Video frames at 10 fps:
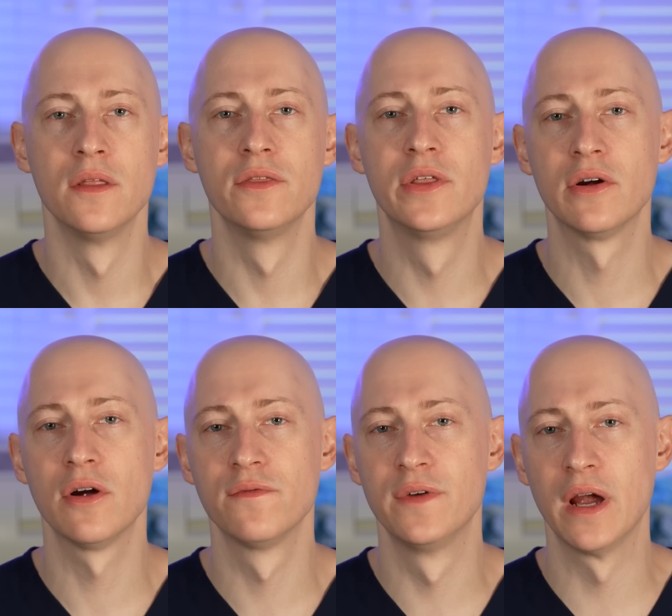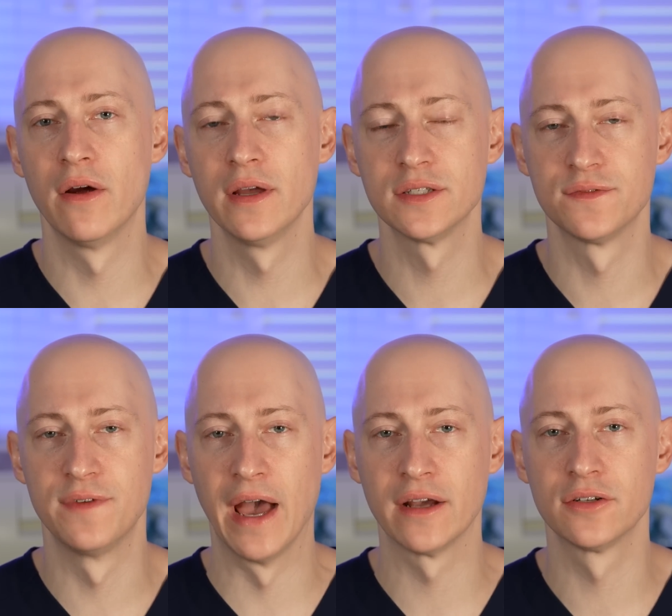There are various
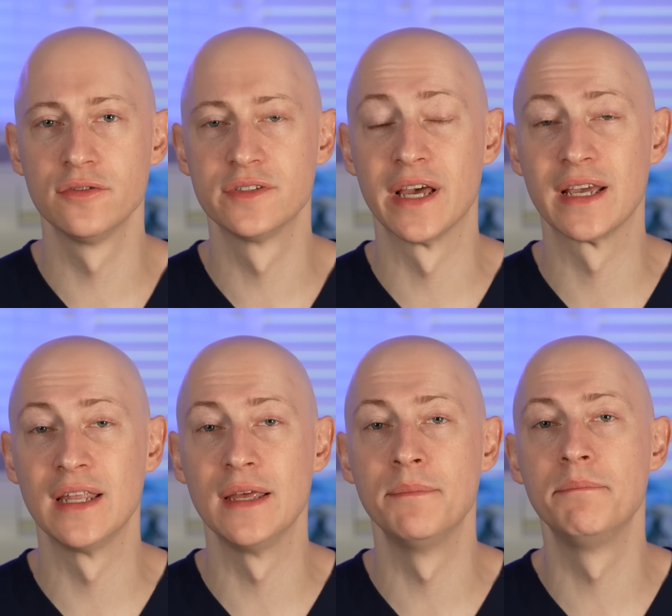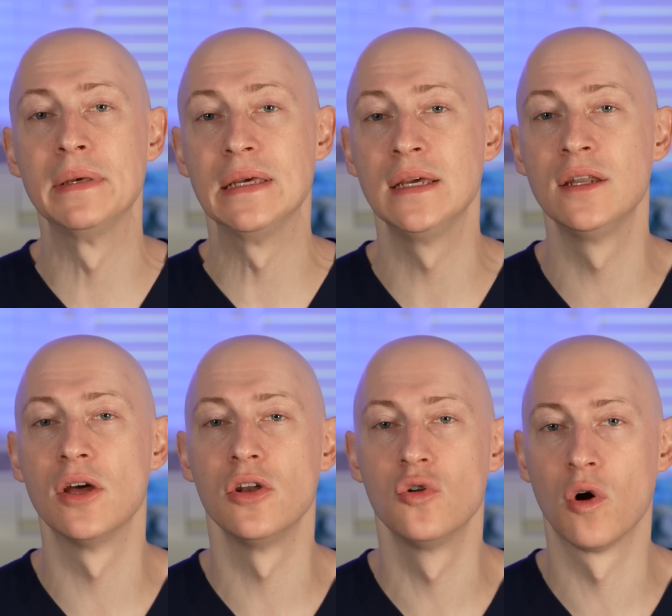factors that can impede
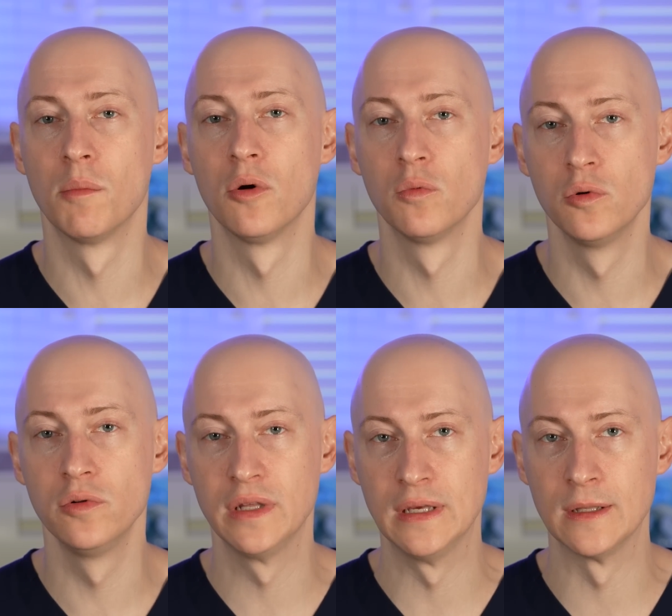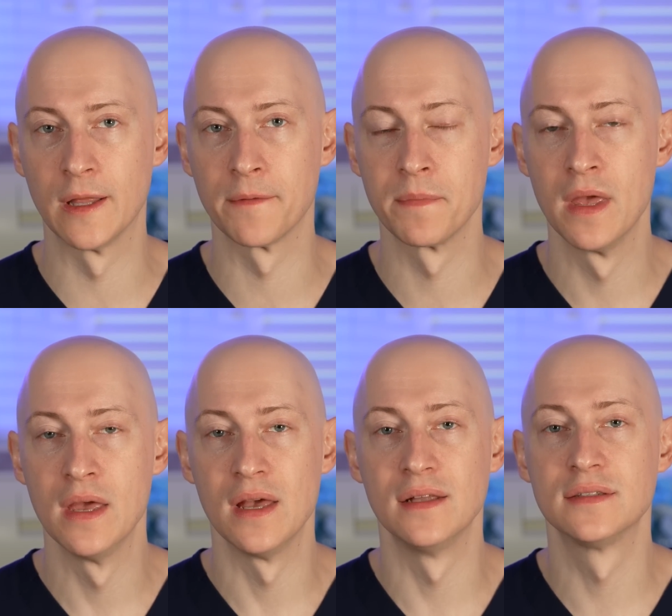normal wound healing.
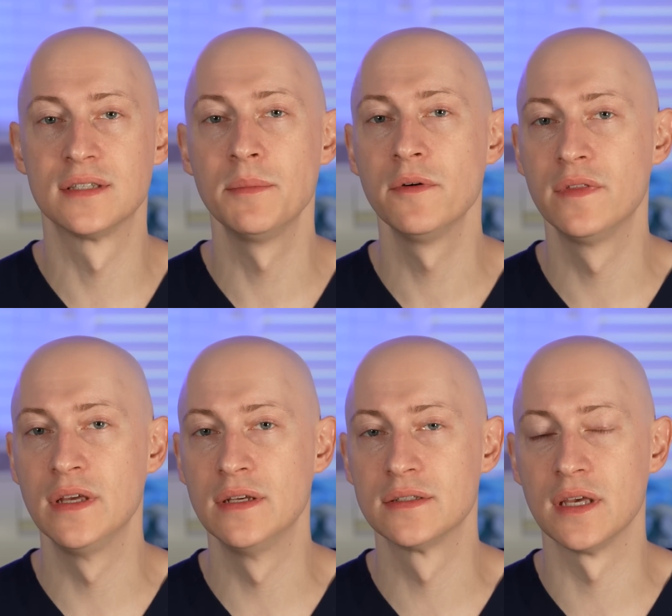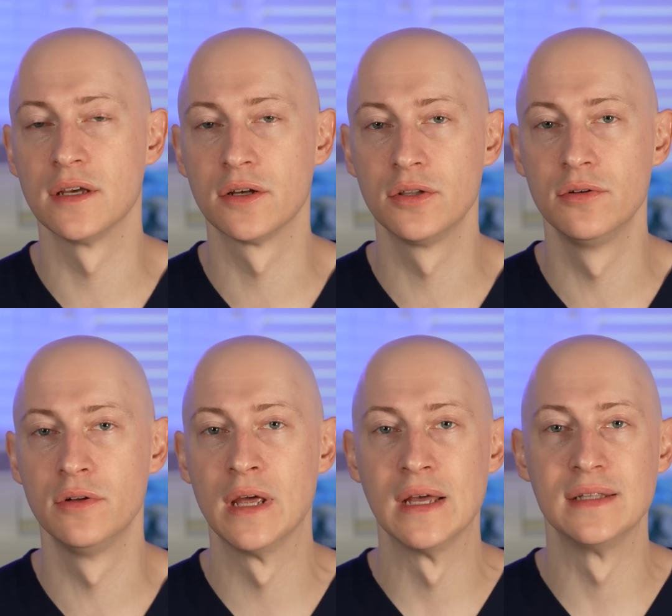And some of these include
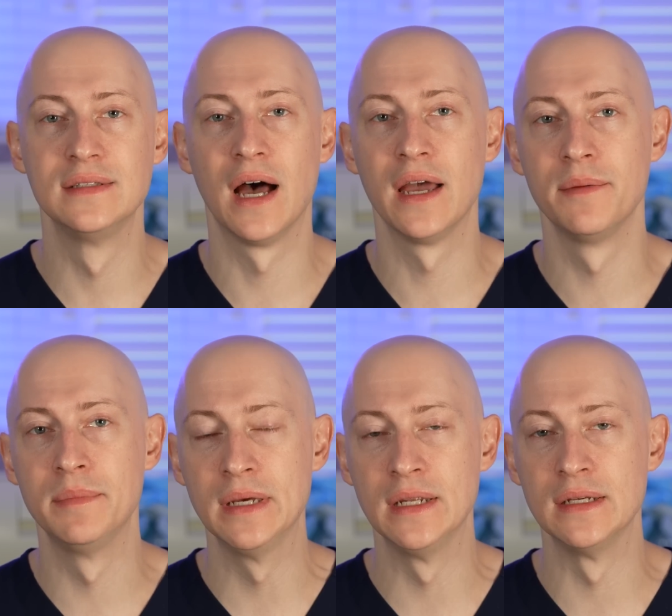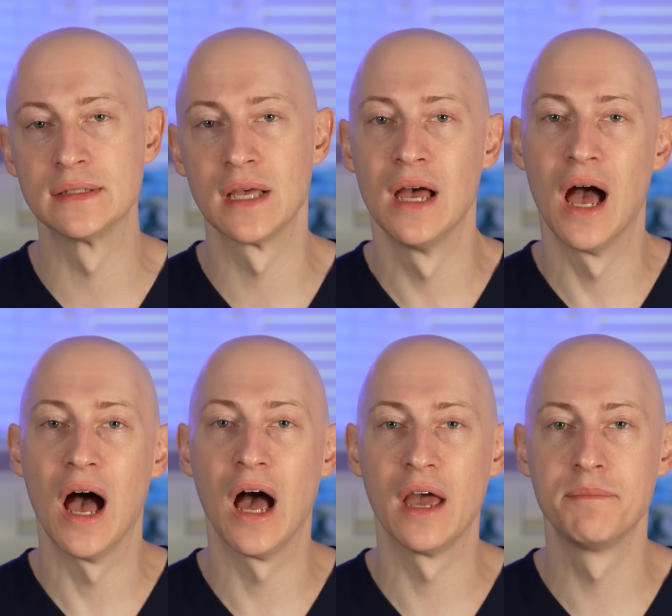diabetes,
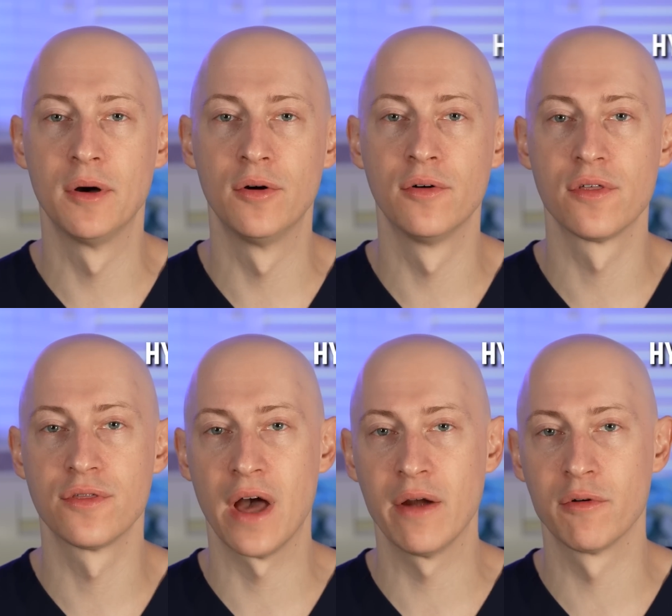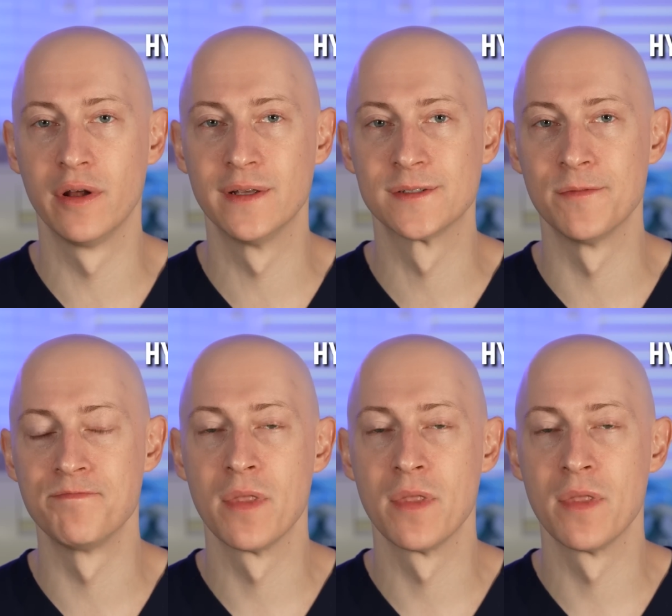hypothyroidism,